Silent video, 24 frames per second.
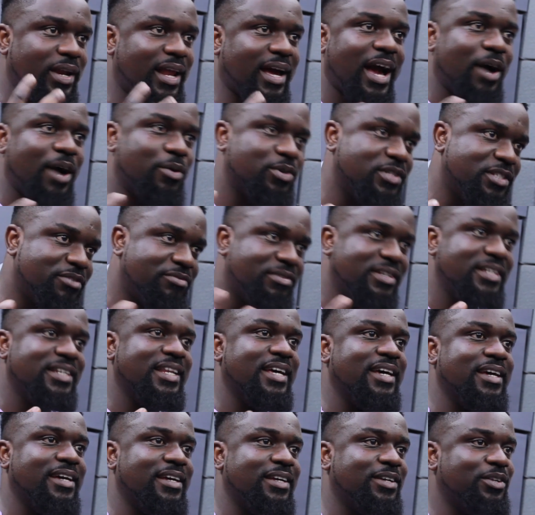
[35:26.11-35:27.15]
Like, I was even
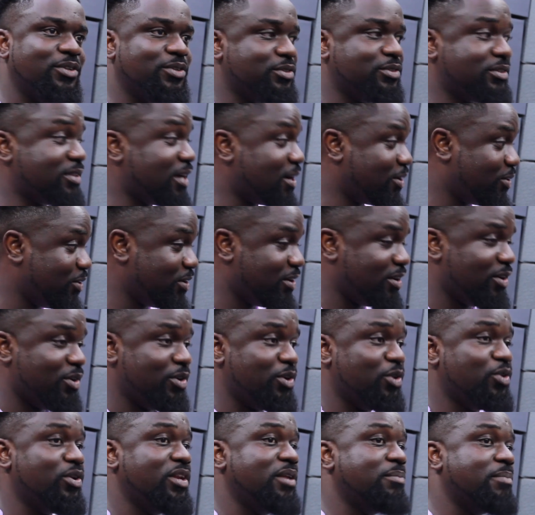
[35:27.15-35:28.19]
there. You know, Sarkodie,
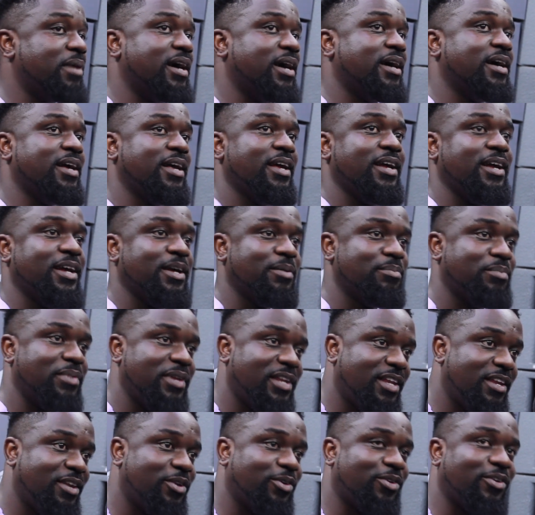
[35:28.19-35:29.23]
don't give me
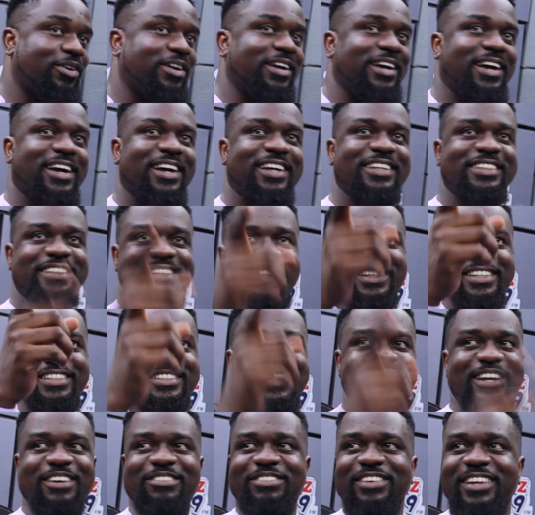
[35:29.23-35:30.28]
cry. He's
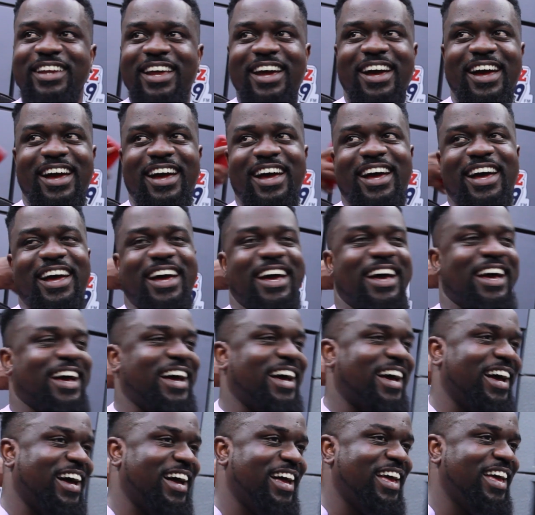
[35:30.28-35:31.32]

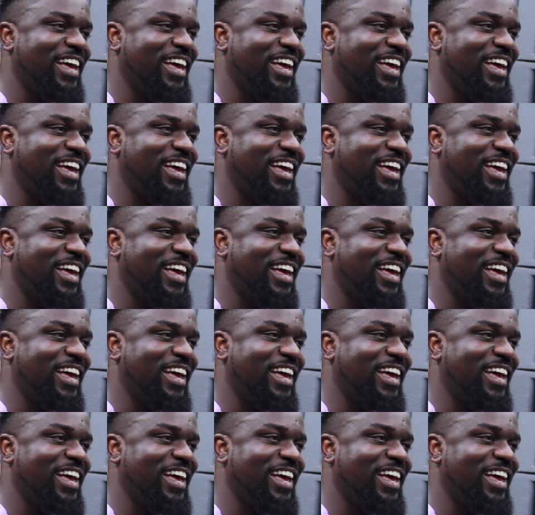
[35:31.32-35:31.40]
laughing.